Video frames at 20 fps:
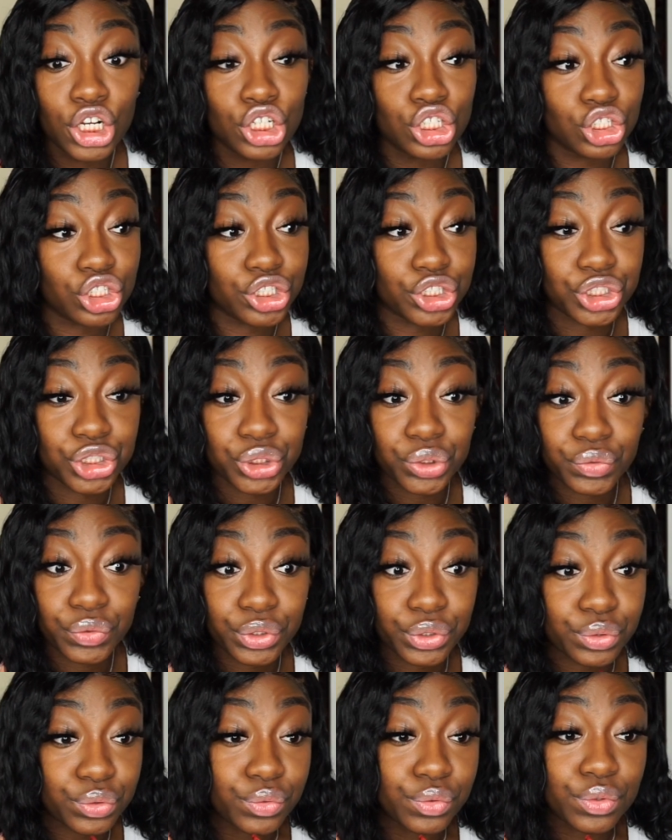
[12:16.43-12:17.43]
Should you
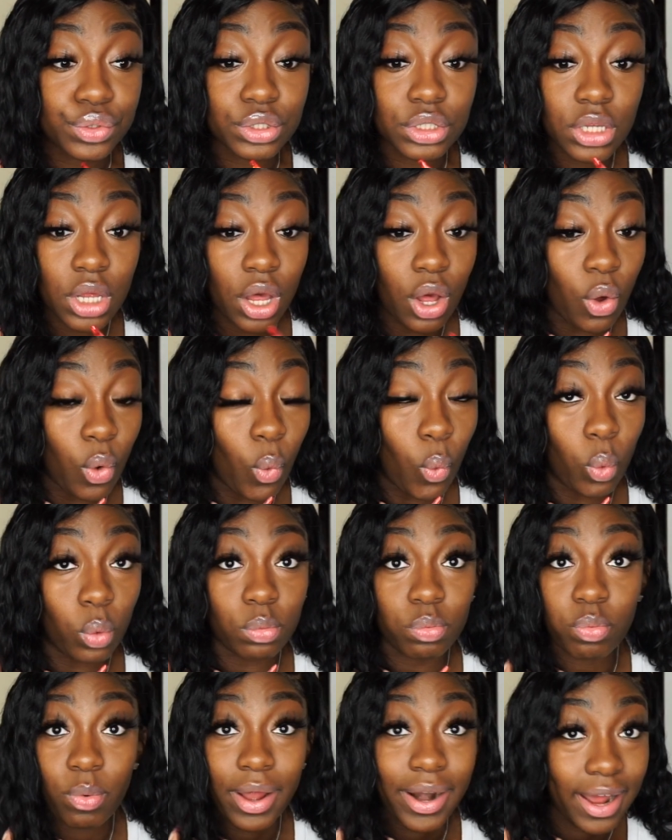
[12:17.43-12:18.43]
use
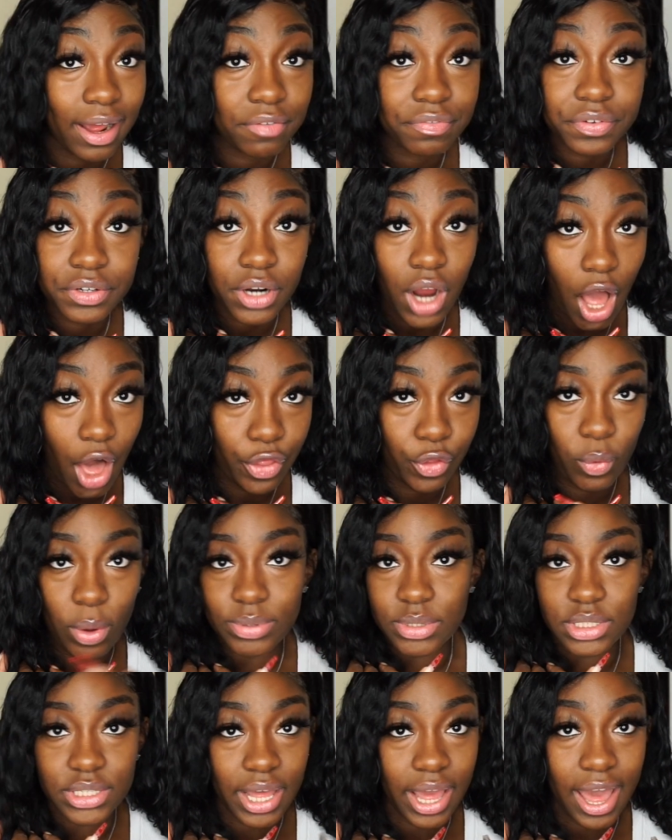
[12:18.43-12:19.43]
whatever other
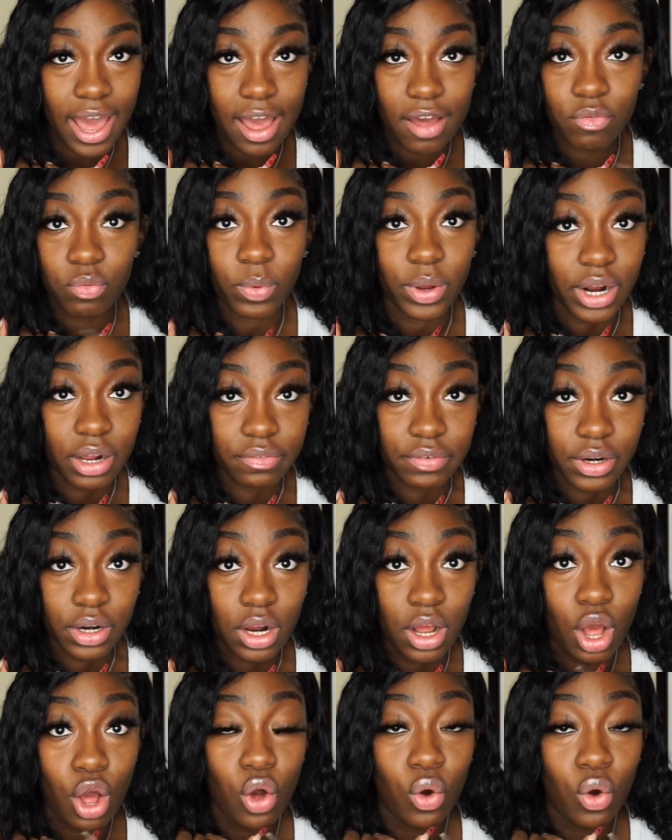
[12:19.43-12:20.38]
websites they have? Whatever.